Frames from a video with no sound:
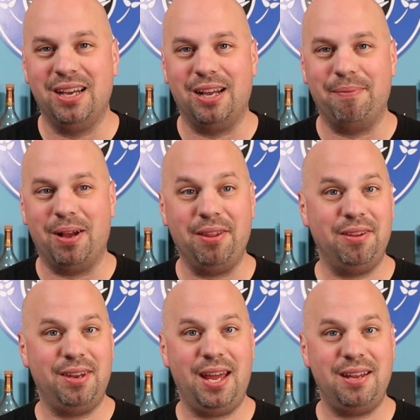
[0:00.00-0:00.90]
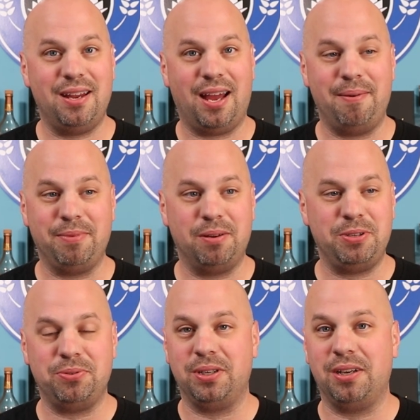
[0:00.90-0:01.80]
Um, other than that, I'm going to
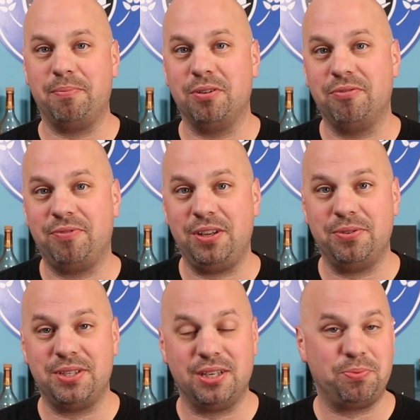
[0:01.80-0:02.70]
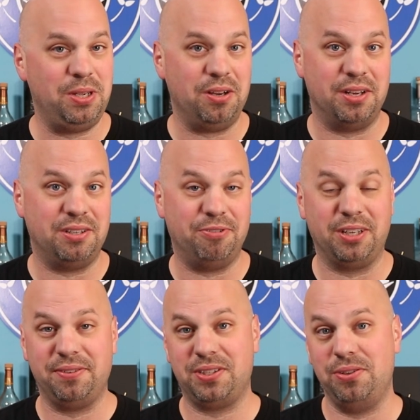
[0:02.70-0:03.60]
be doing a number of videos next week on
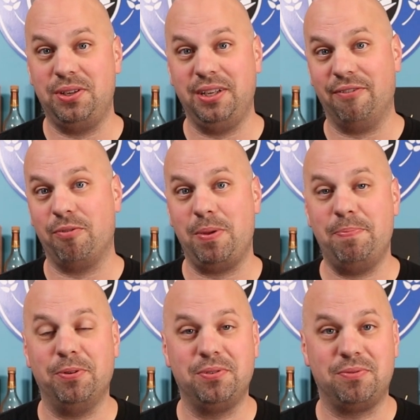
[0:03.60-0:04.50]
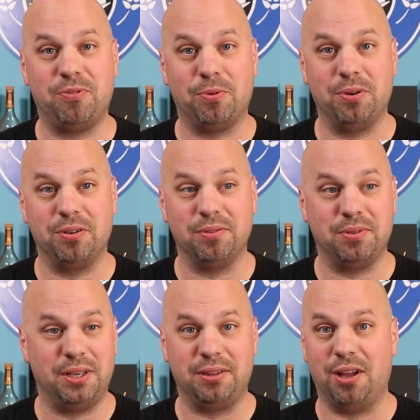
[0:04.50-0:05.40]
different gifts that you can get for people for
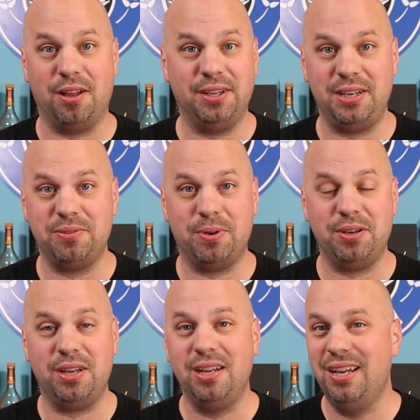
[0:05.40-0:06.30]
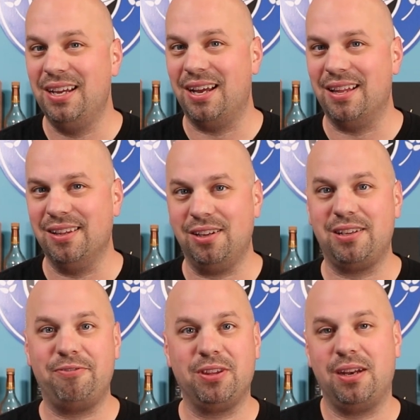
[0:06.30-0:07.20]
like the holidays and whatnot. A little
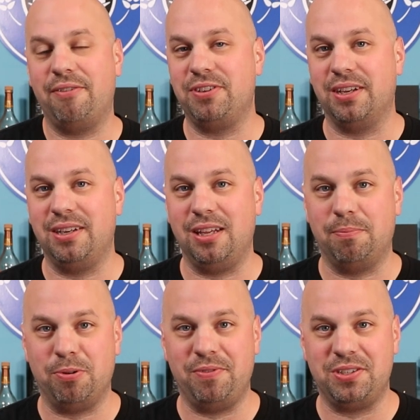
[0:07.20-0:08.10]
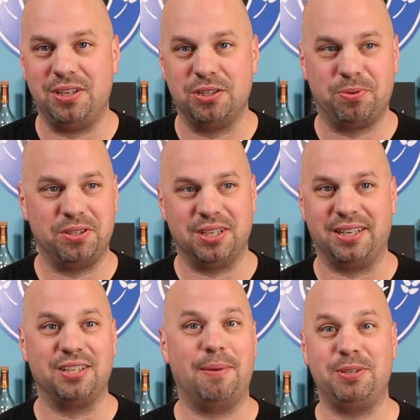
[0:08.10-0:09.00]
different than I've done in the previous years where it's like
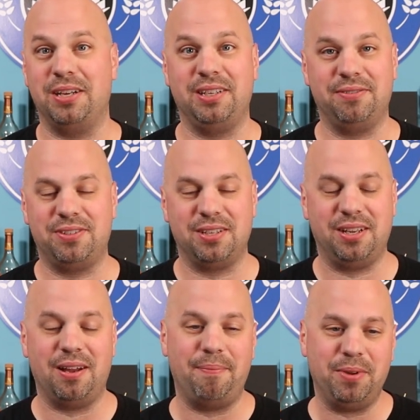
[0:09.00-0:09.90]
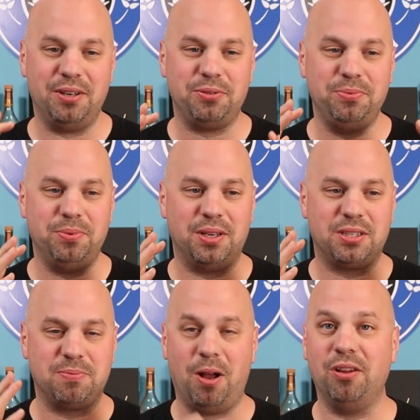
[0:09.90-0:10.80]
a top ten gifts to get. I'm going to do a
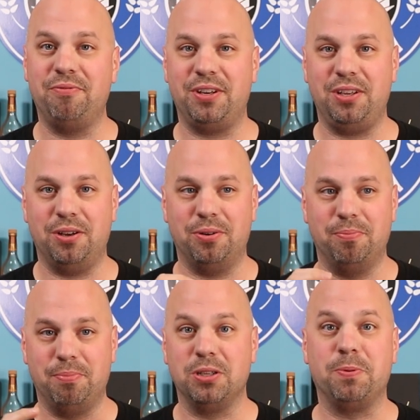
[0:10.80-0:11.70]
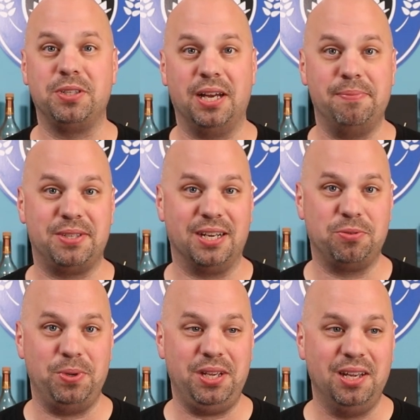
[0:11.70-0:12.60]
smaller video multiple times
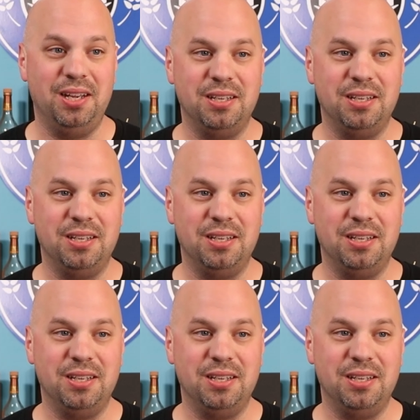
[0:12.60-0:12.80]
next week